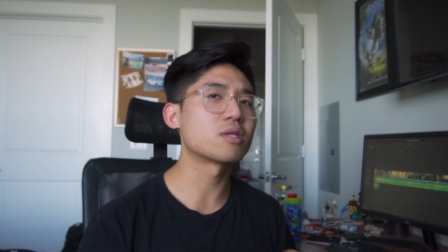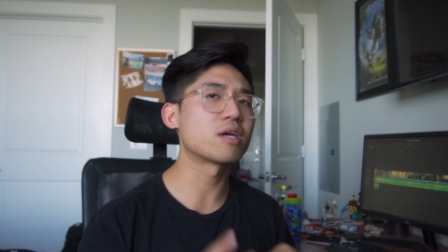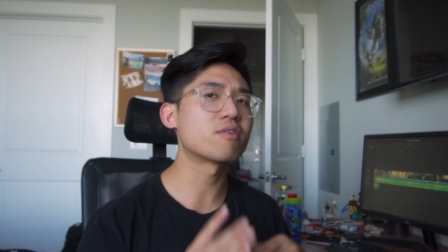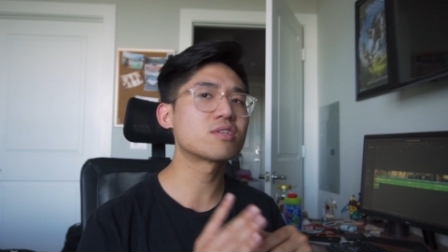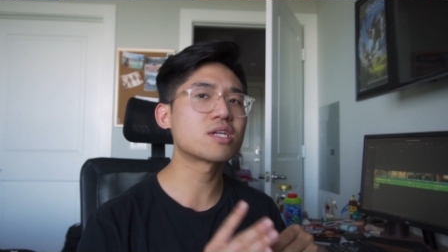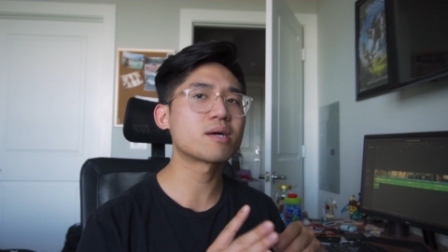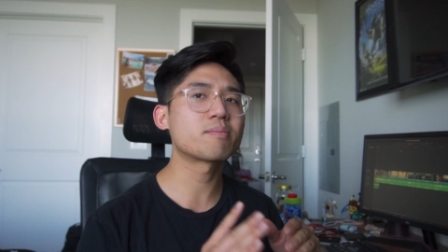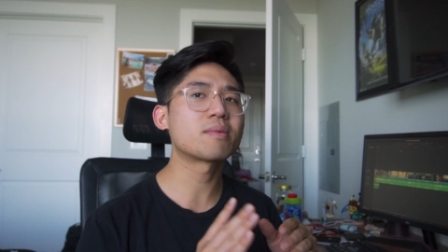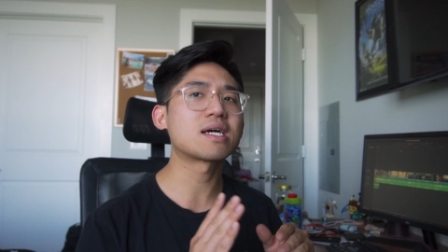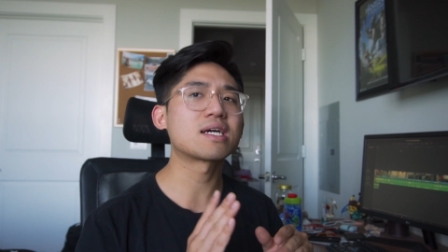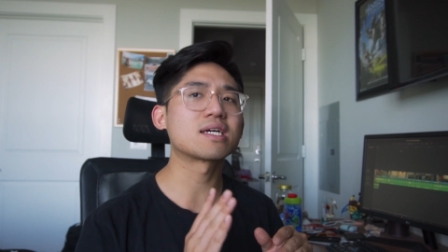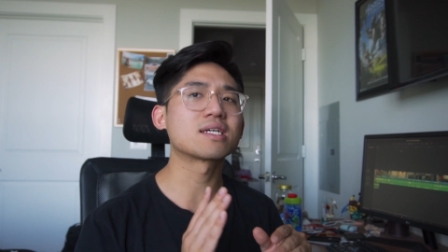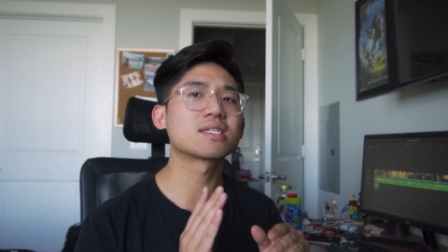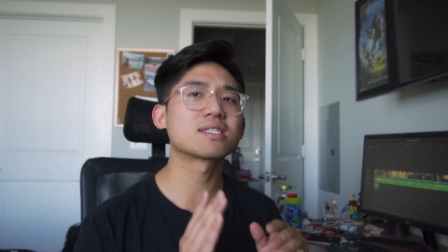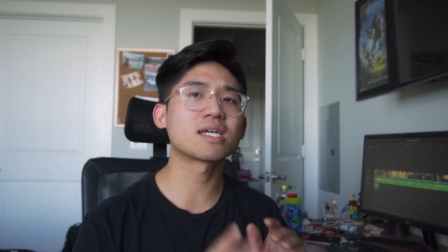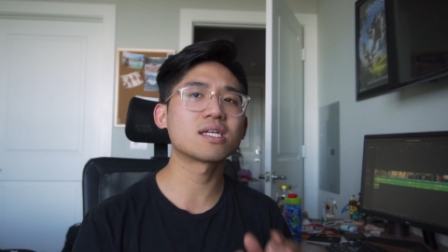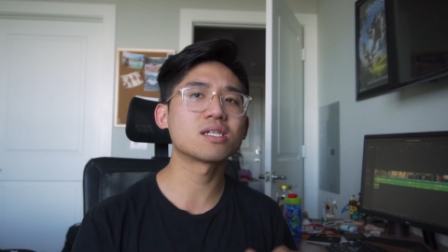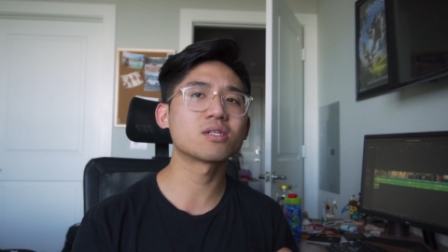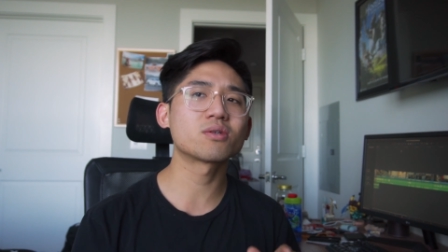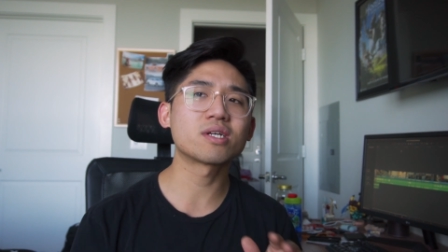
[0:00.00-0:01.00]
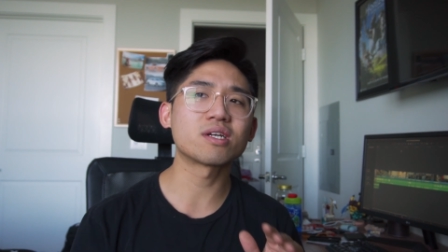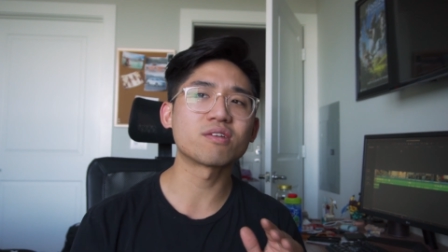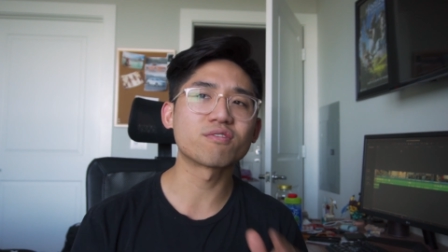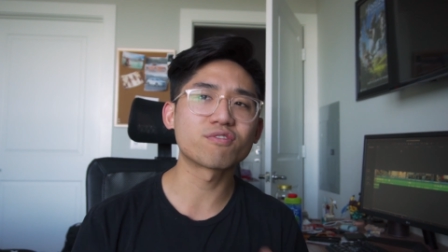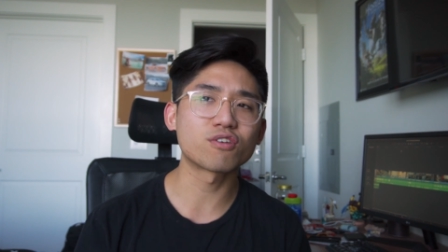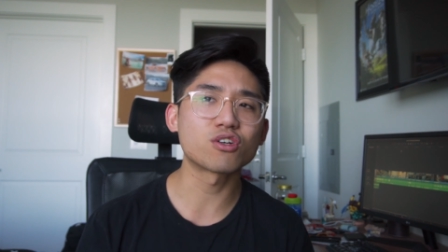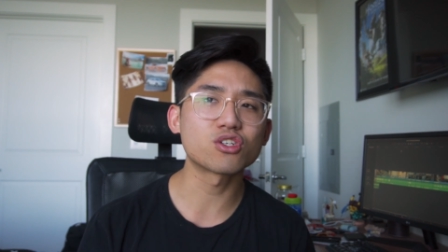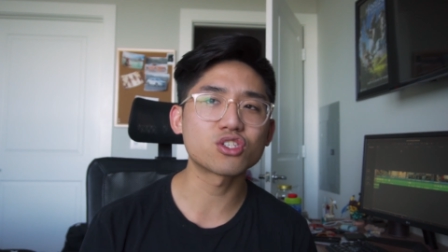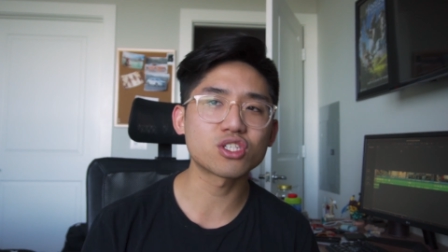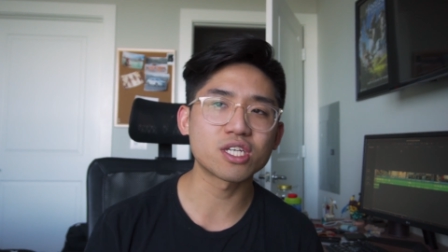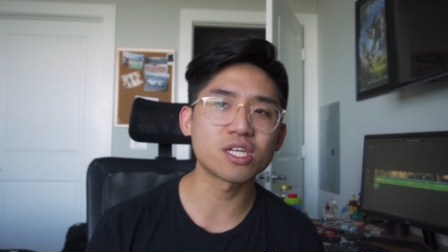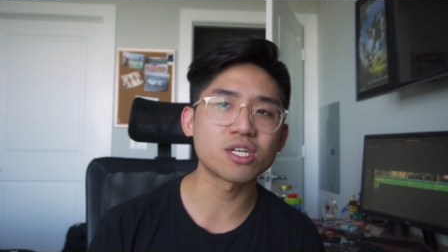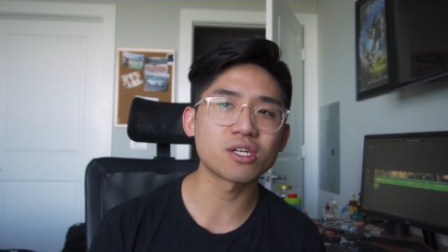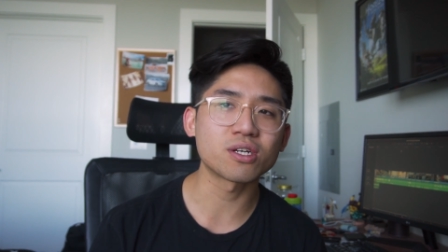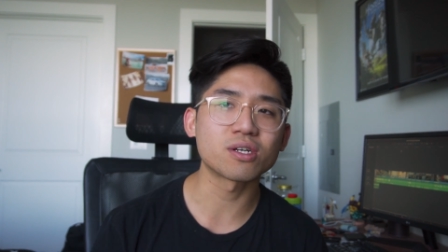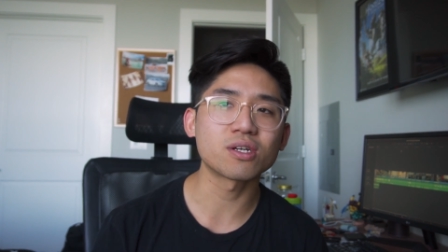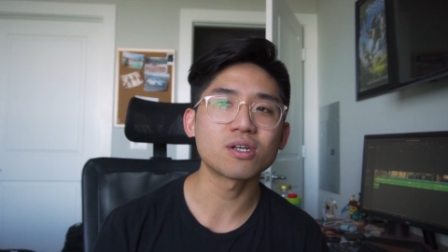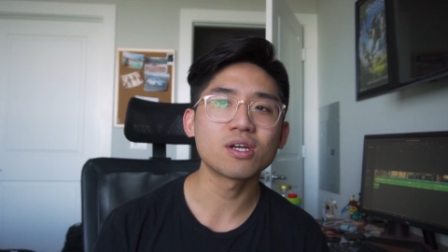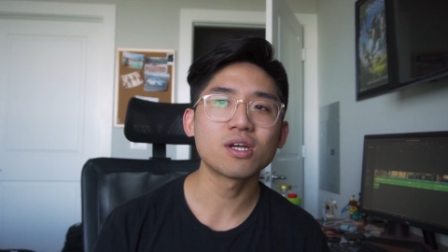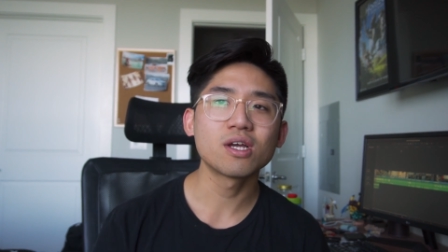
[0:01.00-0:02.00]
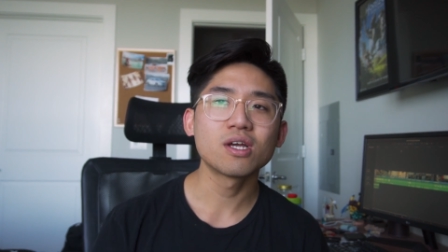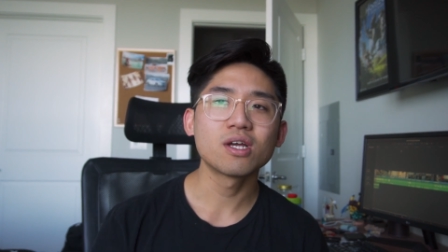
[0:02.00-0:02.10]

Every time I accelerate in first gear,